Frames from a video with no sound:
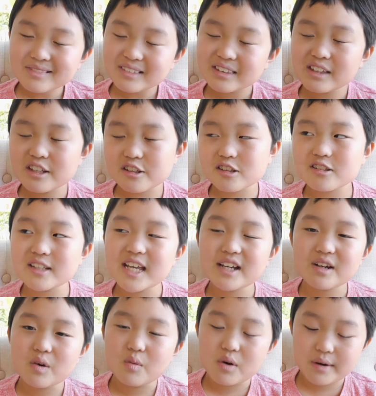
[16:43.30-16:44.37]
the
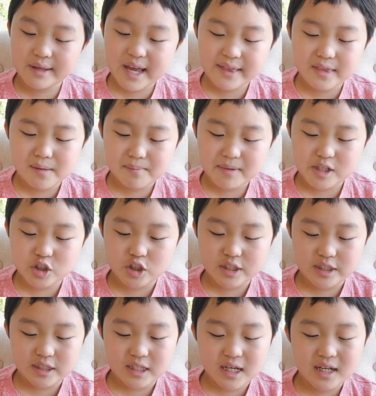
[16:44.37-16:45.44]
snake will get the
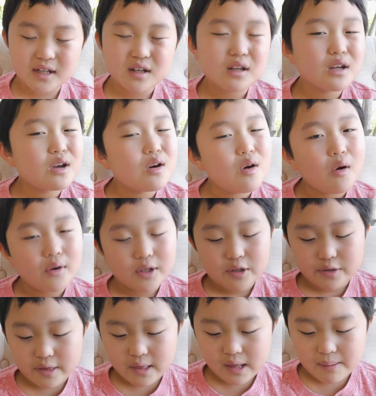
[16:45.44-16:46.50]
mission done? Or do
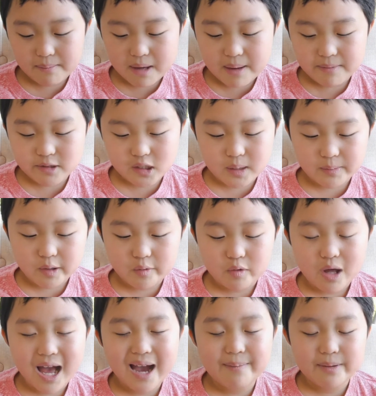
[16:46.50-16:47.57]
you think that maybe something will
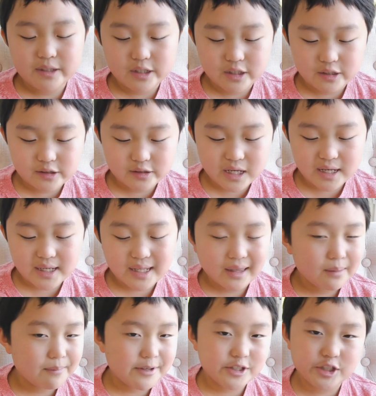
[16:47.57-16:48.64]
happen to the snake and
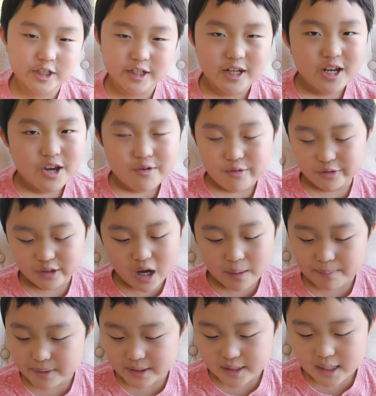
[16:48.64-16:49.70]
the mission will
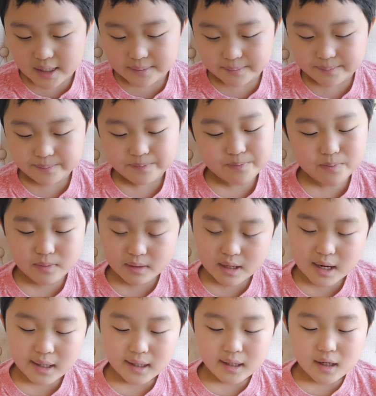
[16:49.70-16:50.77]
not be done?
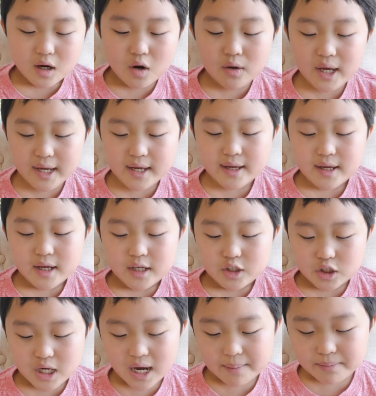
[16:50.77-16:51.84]
Okay,
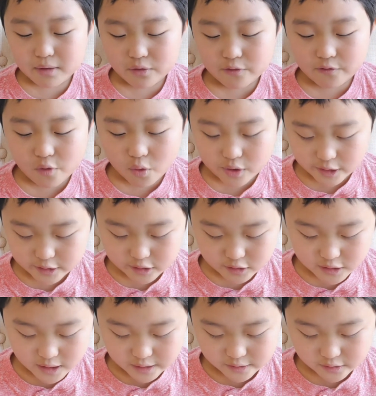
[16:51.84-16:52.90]
chapter
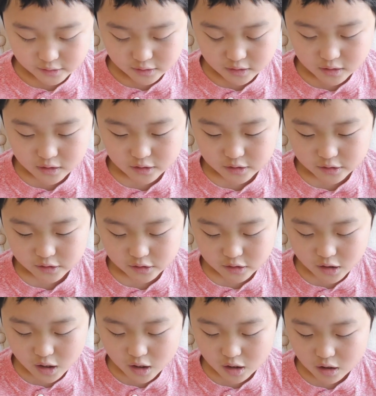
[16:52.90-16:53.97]
46.
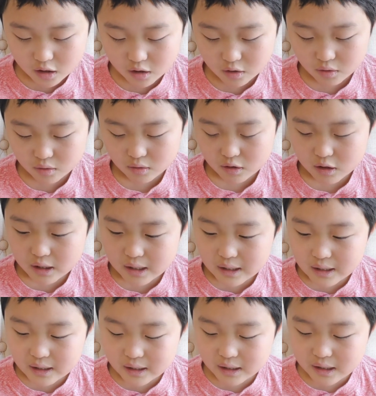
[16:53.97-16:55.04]
So,
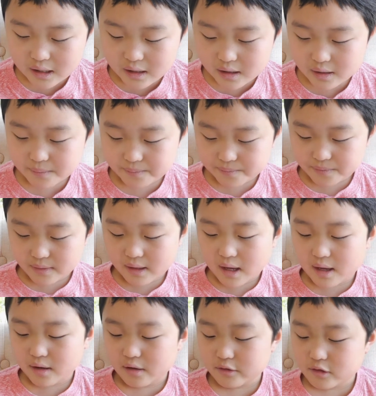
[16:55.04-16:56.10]

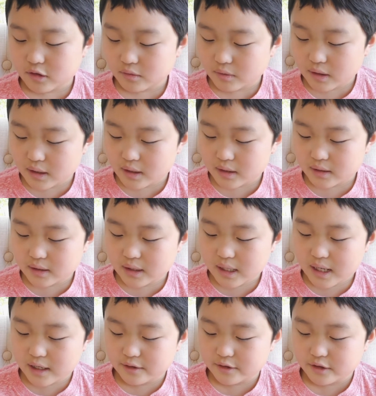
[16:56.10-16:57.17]
I also wanted to
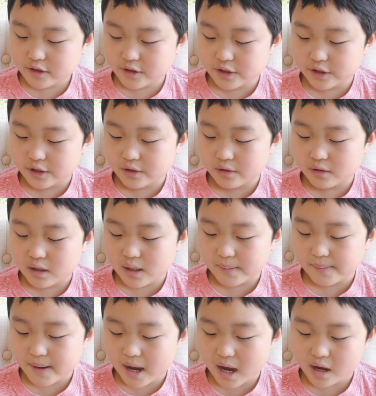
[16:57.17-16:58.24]
ask you
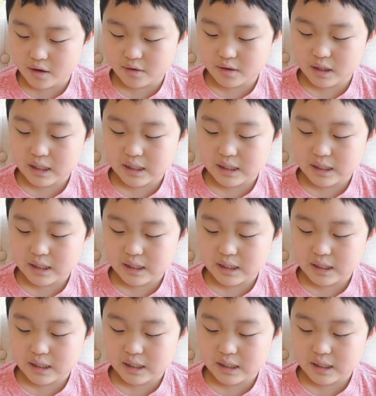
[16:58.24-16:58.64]
about,